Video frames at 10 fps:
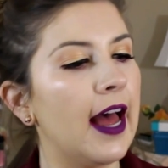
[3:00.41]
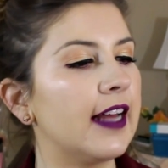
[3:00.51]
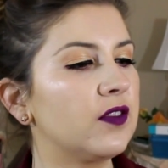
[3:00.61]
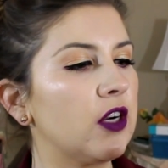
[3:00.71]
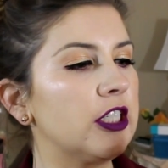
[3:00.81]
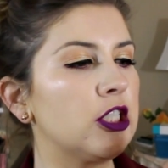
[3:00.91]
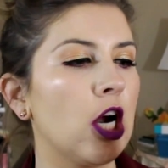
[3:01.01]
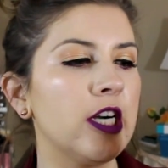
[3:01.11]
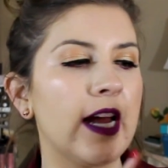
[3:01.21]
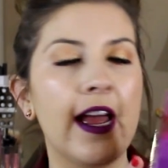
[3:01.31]
As far as
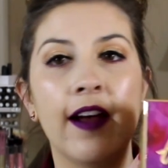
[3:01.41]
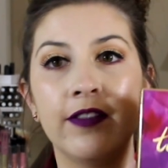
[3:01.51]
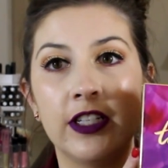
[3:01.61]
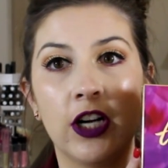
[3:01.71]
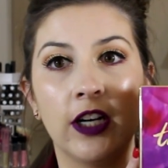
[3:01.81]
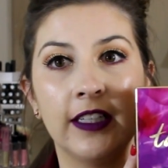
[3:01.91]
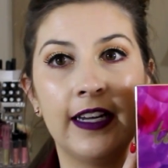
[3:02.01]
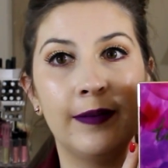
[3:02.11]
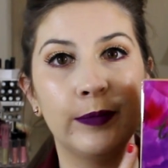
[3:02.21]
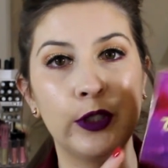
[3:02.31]
Tarte, I have the
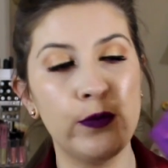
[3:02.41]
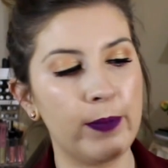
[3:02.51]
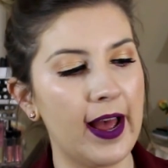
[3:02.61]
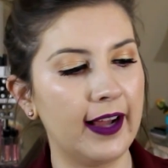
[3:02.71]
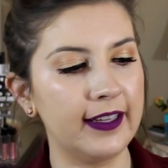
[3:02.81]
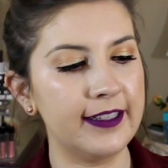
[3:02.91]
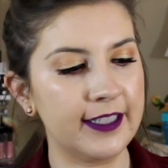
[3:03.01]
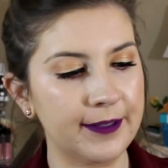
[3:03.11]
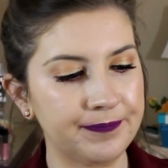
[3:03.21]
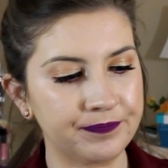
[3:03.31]
Tartlet in Bloom palette.